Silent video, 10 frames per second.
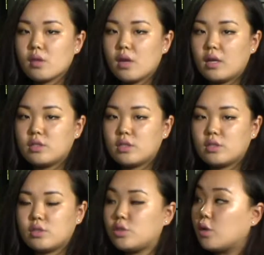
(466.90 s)
I
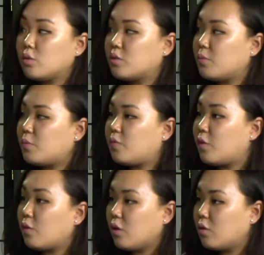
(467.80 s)
just chose a
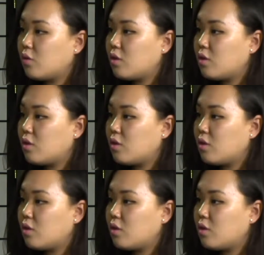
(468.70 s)
photo.